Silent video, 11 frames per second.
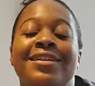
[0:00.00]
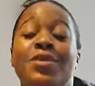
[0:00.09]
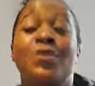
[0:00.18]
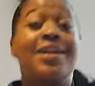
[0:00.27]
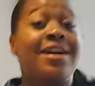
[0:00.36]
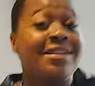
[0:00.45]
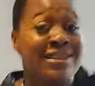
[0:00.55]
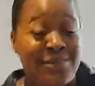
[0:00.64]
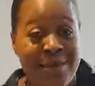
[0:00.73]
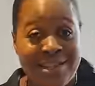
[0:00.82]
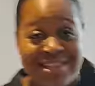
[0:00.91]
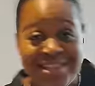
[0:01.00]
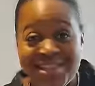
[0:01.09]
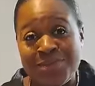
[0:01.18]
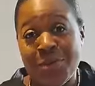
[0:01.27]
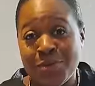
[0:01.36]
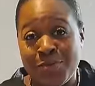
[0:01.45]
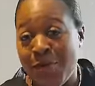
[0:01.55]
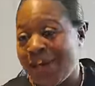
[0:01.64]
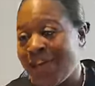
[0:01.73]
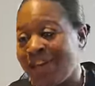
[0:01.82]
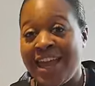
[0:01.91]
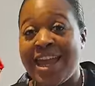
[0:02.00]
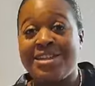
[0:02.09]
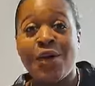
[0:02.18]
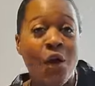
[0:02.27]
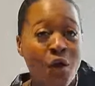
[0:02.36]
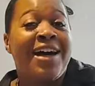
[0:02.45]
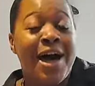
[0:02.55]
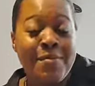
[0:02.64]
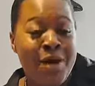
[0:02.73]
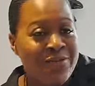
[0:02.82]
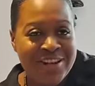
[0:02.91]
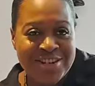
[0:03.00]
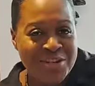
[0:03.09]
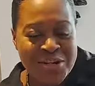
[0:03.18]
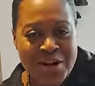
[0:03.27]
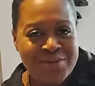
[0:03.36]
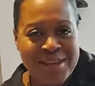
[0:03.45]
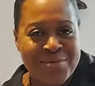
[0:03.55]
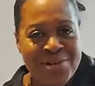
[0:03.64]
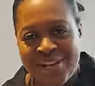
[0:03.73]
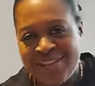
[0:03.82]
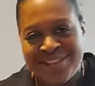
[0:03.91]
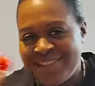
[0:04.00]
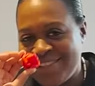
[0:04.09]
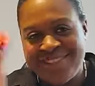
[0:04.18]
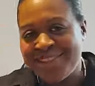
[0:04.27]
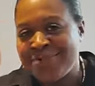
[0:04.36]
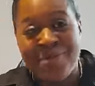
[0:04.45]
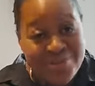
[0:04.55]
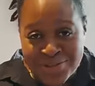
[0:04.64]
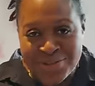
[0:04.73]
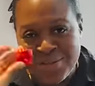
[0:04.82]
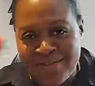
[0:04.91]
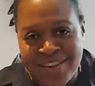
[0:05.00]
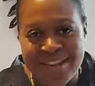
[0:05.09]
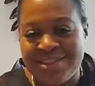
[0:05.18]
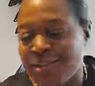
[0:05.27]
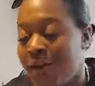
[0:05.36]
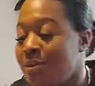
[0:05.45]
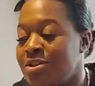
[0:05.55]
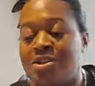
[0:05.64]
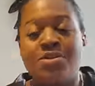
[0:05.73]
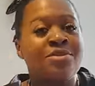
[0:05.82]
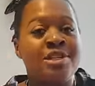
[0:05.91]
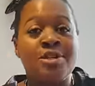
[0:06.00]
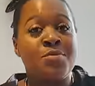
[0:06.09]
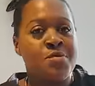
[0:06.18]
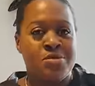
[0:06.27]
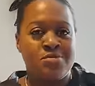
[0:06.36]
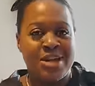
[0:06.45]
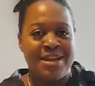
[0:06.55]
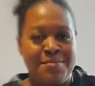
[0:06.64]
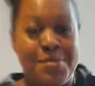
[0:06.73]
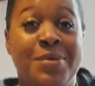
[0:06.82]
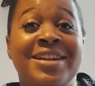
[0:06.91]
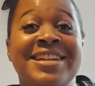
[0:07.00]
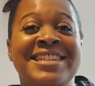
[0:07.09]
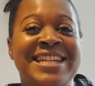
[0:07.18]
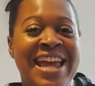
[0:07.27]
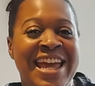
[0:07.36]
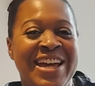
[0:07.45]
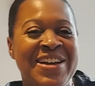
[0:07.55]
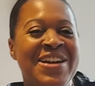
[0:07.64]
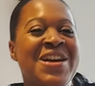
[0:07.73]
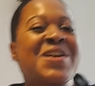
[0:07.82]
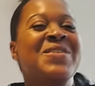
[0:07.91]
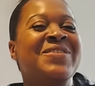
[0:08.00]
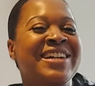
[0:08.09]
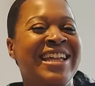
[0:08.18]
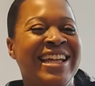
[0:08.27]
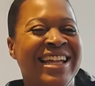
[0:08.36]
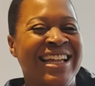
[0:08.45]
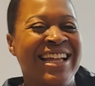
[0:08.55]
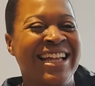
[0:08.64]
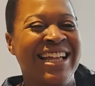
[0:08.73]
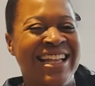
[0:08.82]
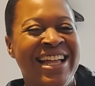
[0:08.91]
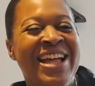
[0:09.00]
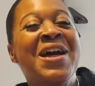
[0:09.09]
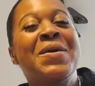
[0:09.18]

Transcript: you can customize. This is a Scotch yeah. bonnet. It's hot. I'm half Nigerian, half Cameroonian. This is this runs through my veins. So I would use two or three, but we're gonna stick. No, no, that's long. Yeah,